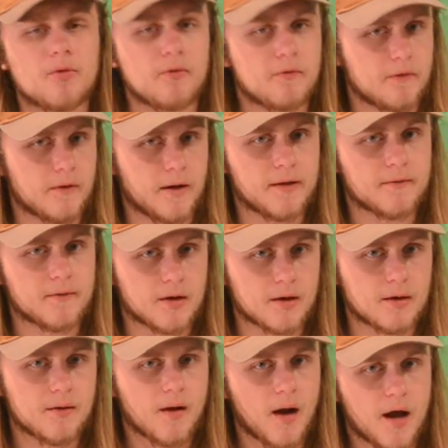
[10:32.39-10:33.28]
flavor
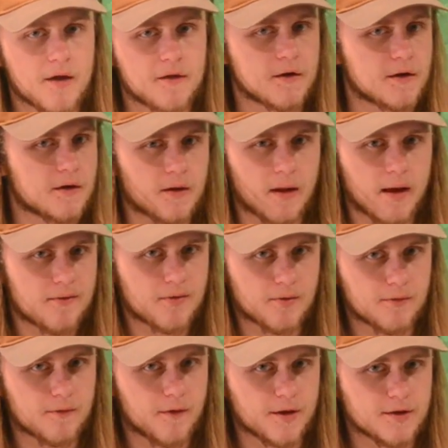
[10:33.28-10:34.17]
I think you'll ever
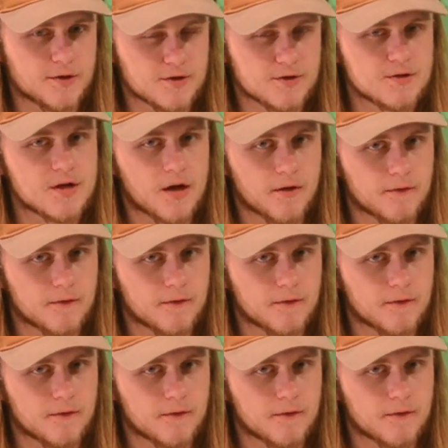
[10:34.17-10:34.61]
find yourself